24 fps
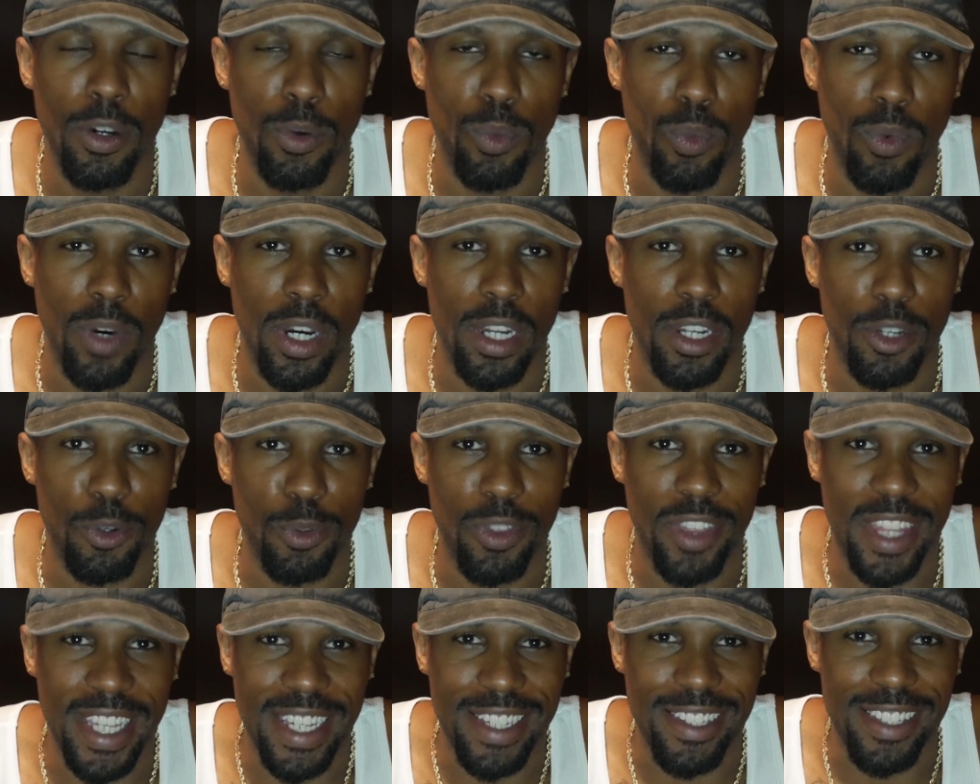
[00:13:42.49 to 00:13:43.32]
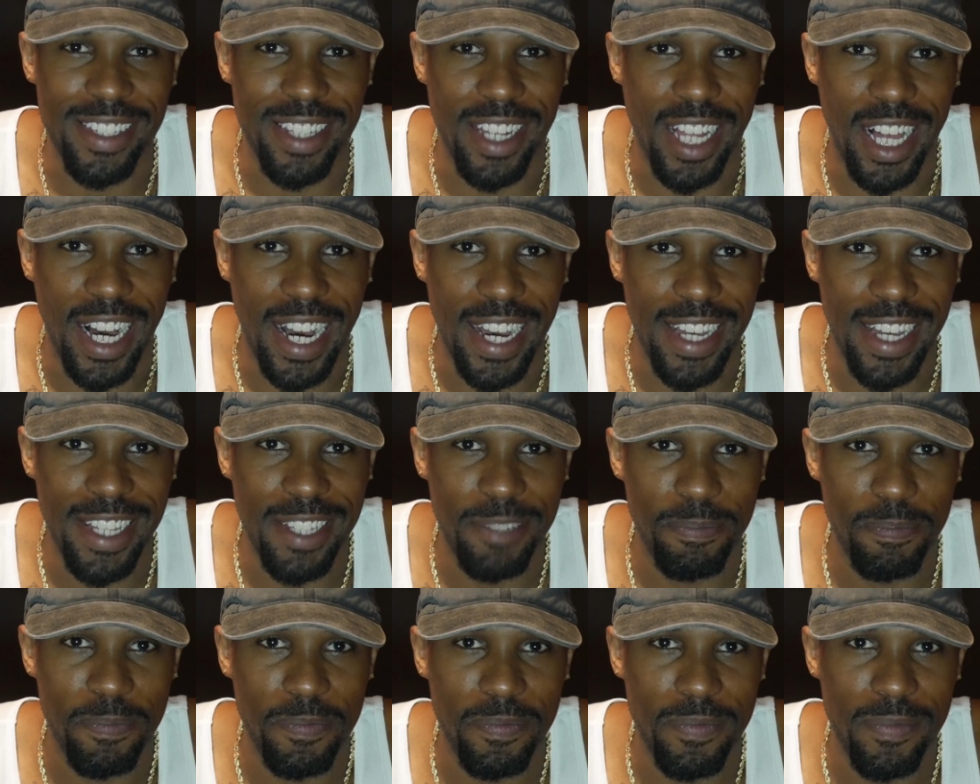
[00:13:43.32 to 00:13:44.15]
one who thinks a lot.
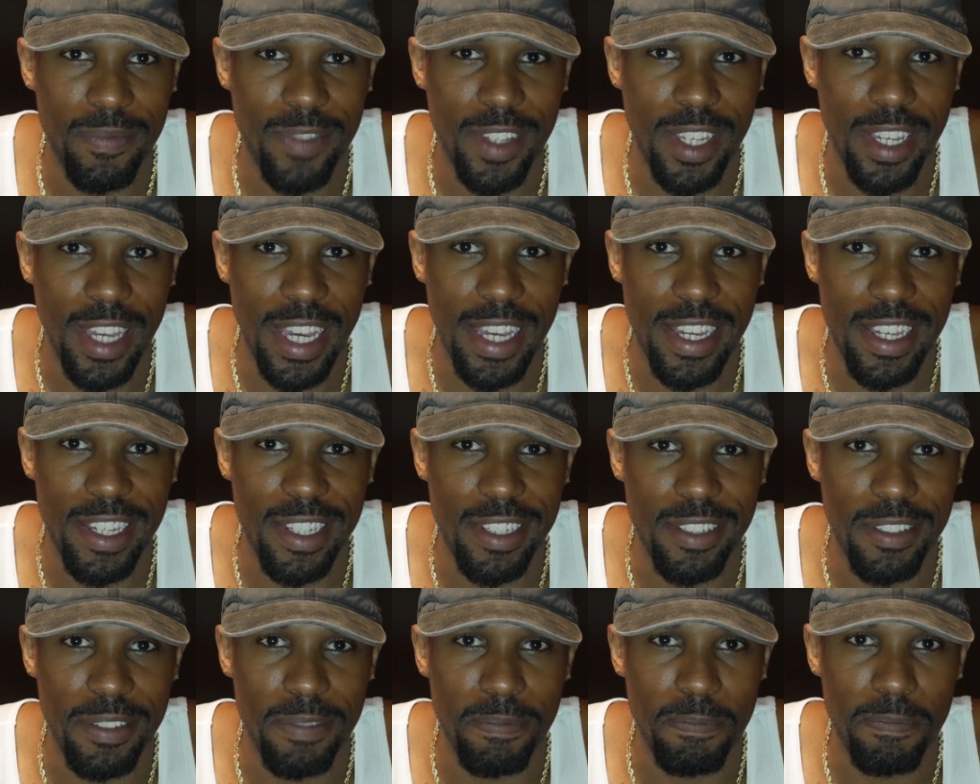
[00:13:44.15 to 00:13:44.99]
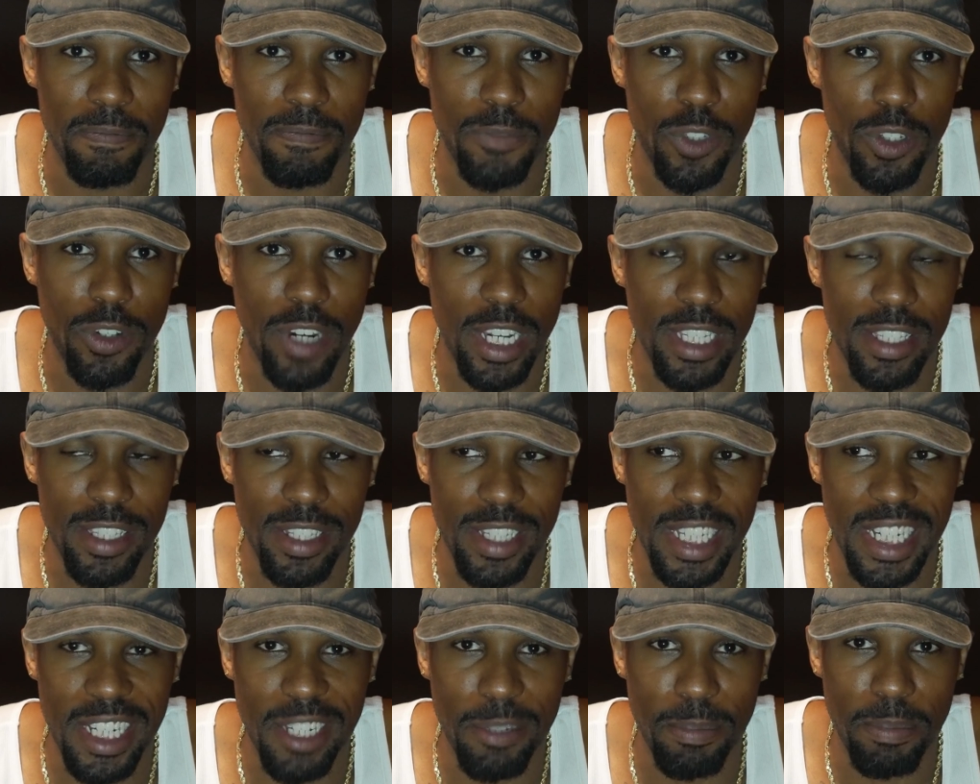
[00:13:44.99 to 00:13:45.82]
And, you know, I
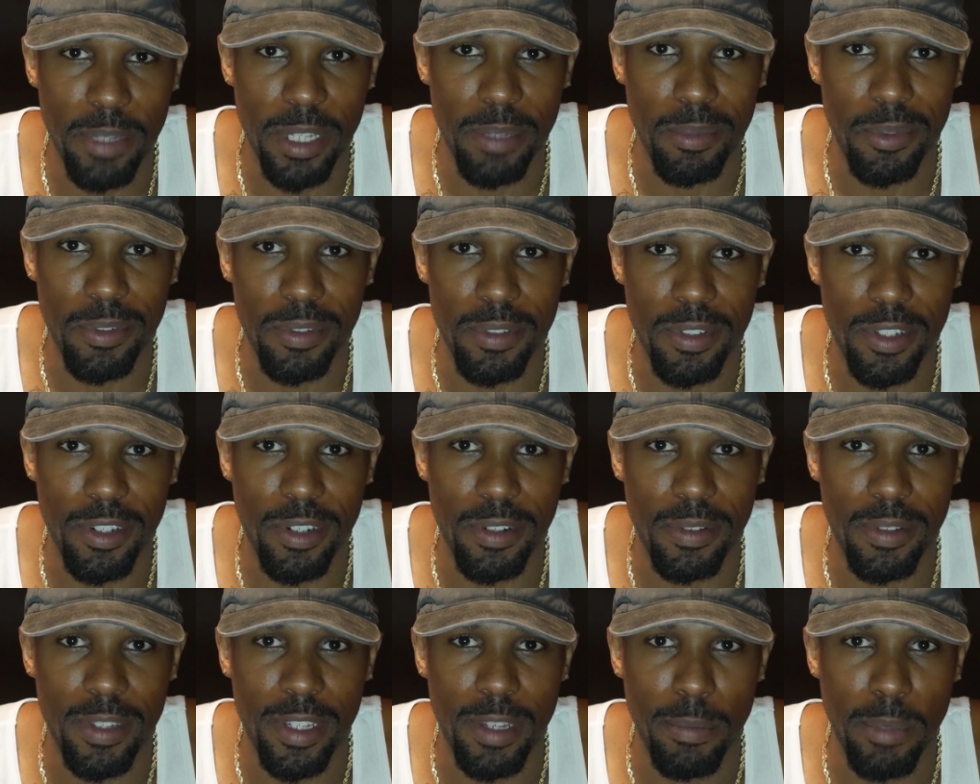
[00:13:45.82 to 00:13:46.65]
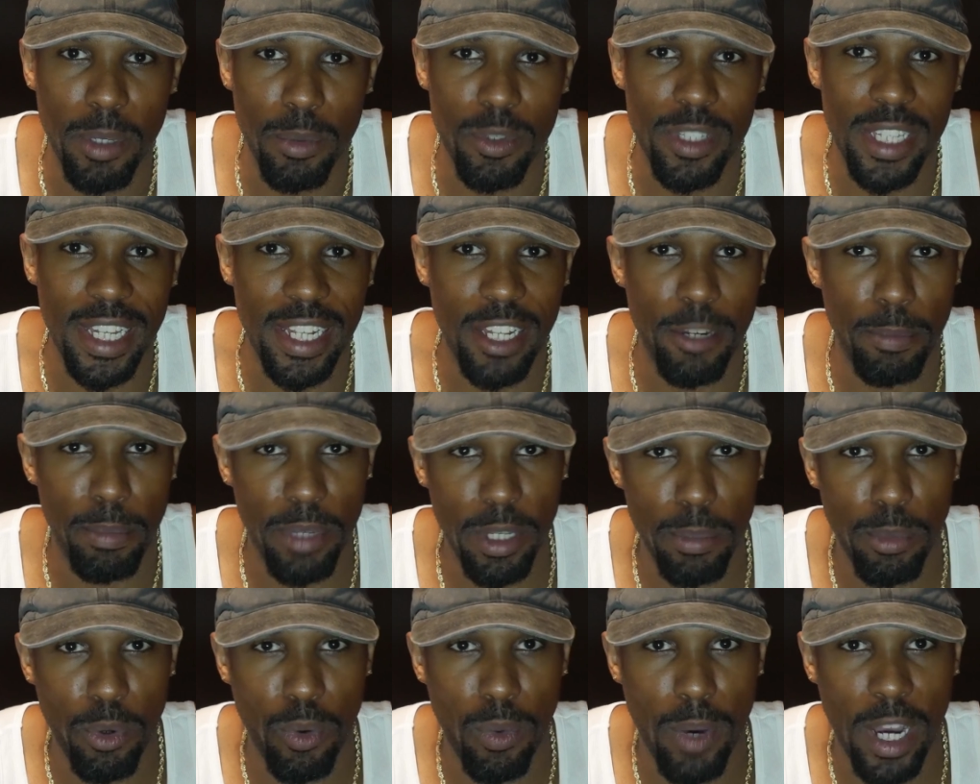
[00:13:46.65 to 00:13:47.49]
study people. And people say they're
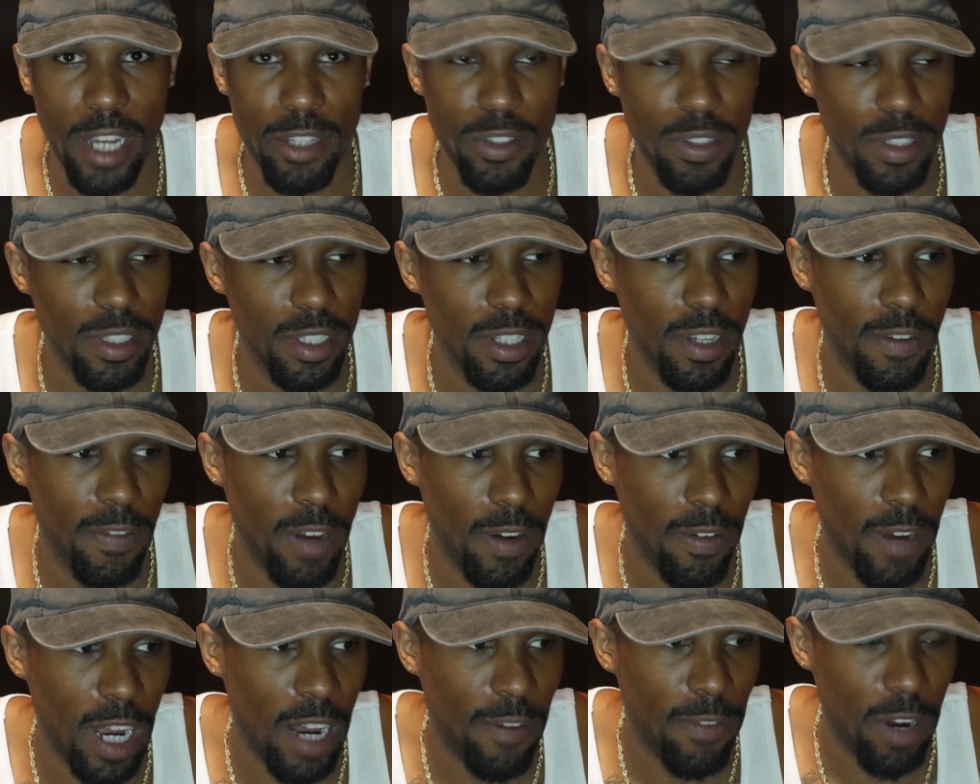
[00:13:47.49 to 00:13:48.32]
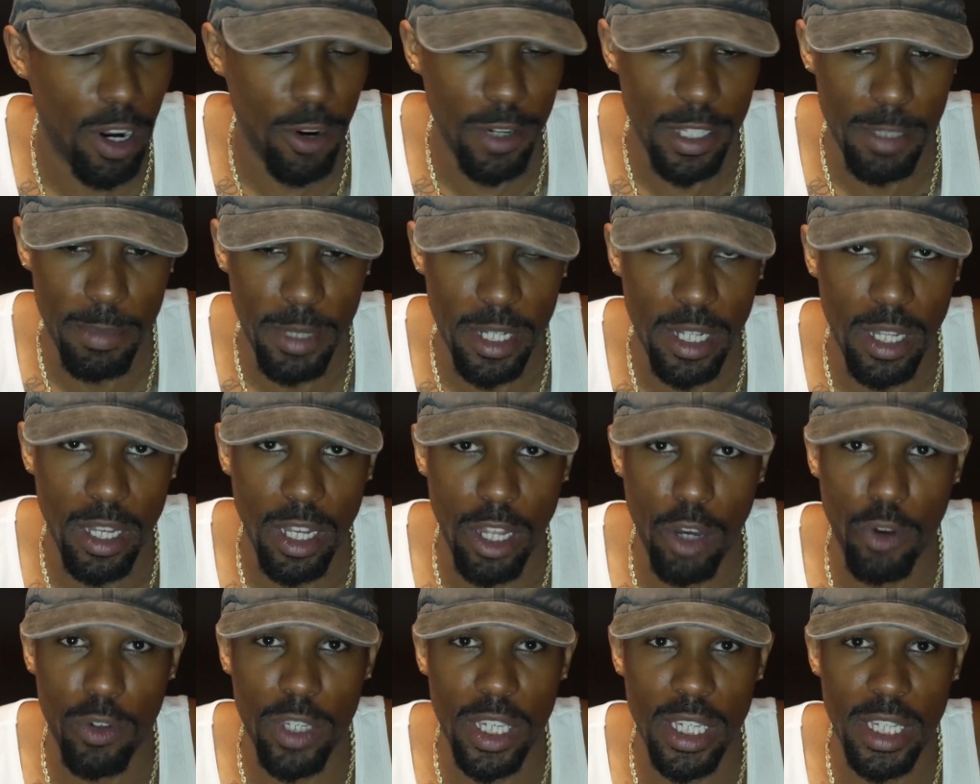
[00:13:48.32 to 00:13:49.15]
people watching and stuff. I've always been a
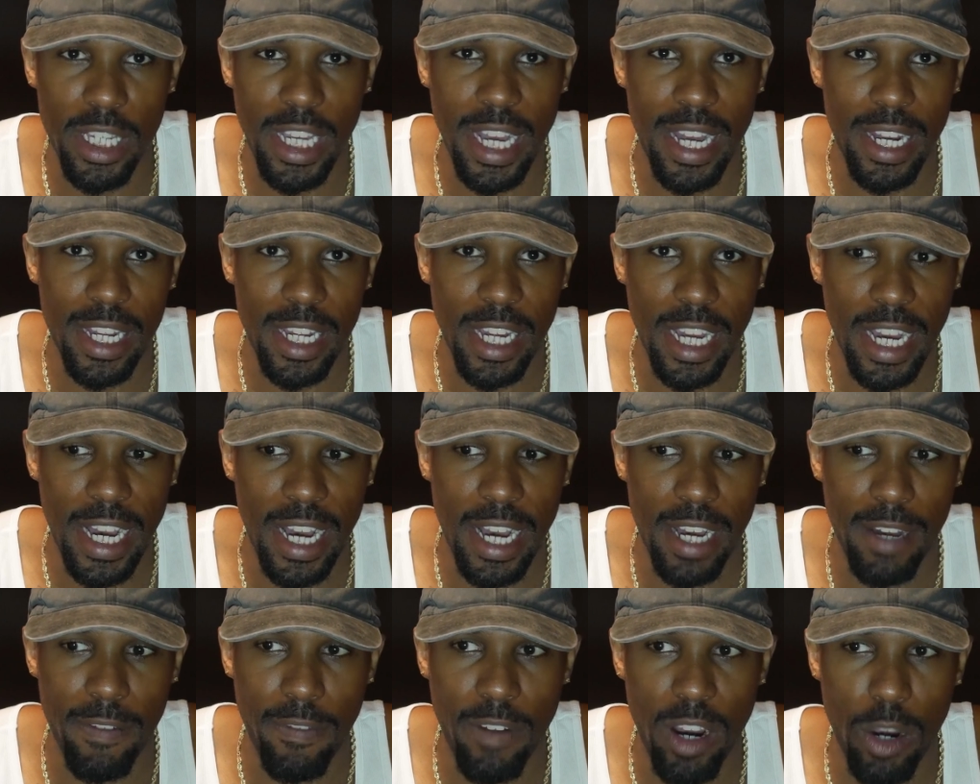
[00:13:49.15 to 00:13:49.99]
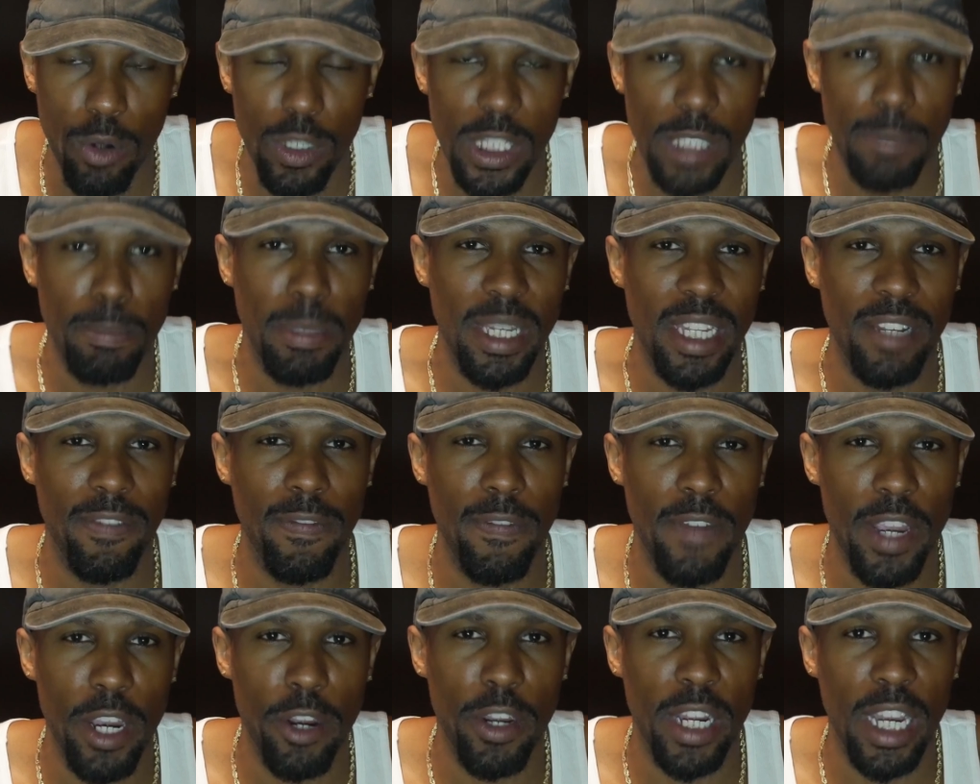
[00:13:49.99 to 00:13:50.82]
low-key kind of guy. I've always been
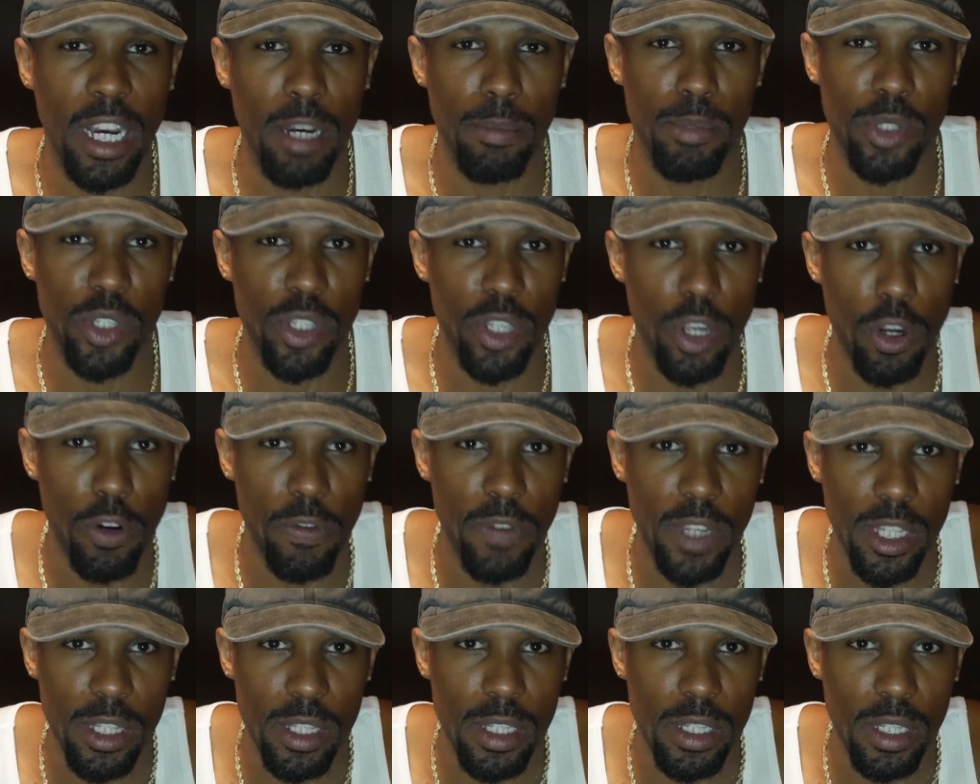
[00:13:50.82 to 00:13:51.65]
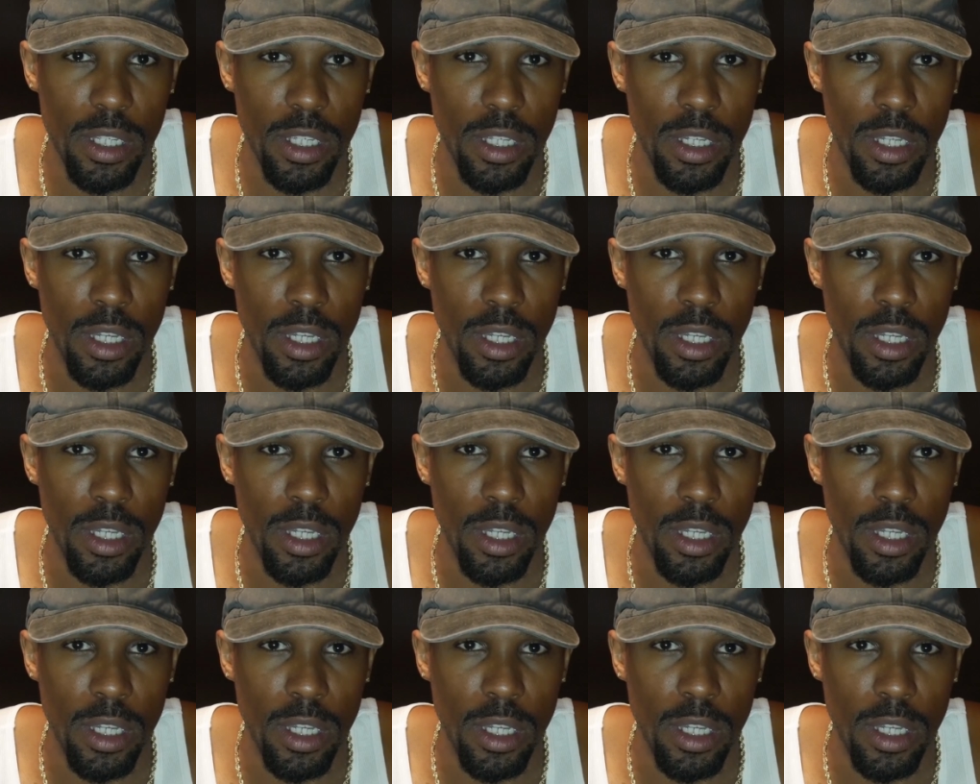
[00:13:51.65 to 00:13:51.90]
very observant.